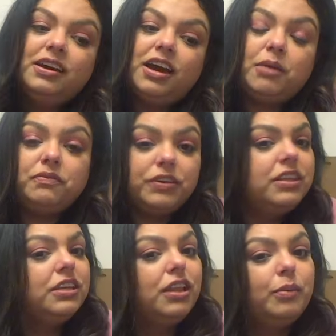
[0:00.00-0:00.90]
I'm
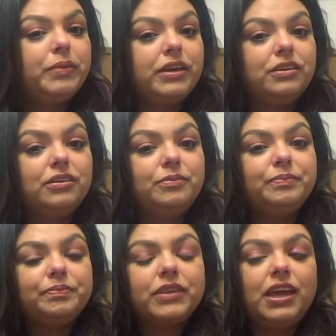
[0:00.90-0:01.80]
feeling a lot better.
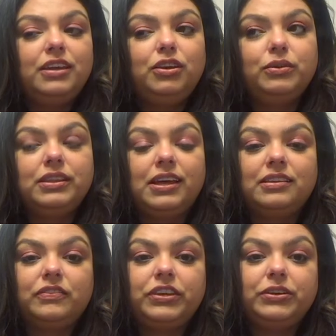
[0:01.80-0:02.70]
I know the
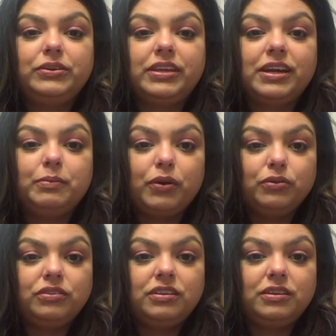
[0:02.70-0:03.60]
last video that I
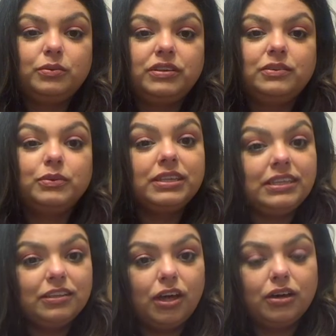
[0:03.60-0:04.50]
posted was really
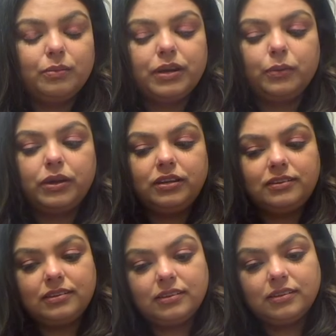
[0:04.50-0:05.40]
long, but I wanted
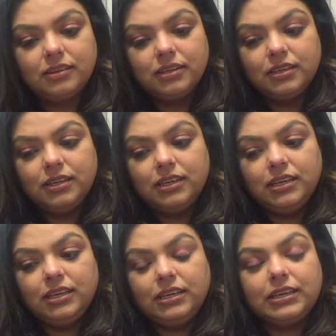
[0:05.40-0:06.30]

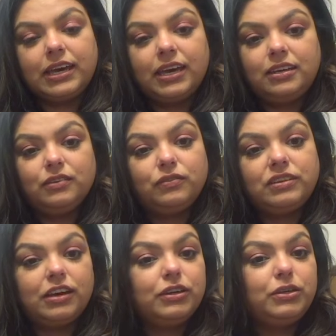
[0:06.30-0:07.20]
to kind of
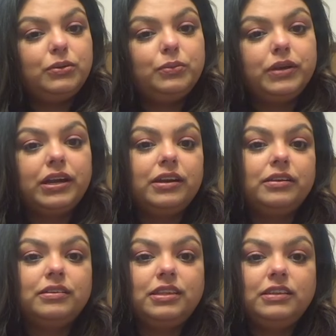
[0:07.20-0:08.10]
tell you
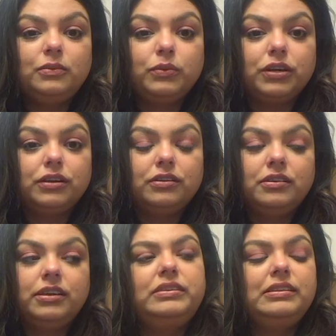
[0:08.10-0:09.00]
where things were.
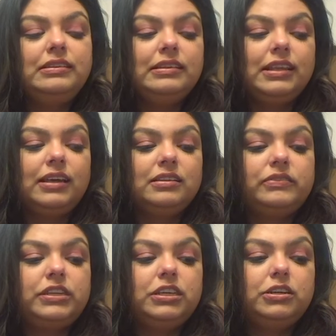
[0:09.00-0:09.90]
Since the last
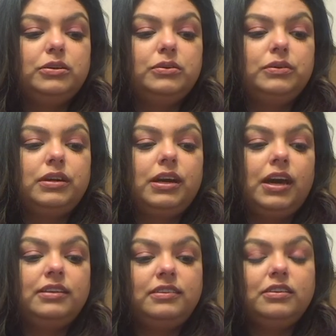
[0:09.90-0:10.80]
video,
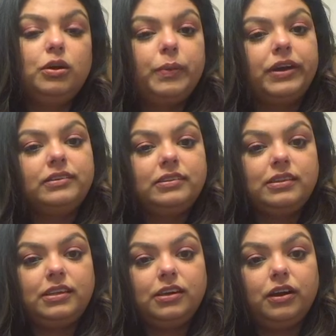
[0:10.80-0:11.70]
I did go back to
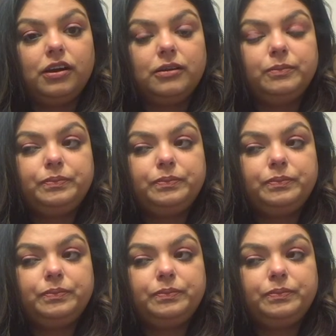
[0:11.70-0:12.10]
the ER.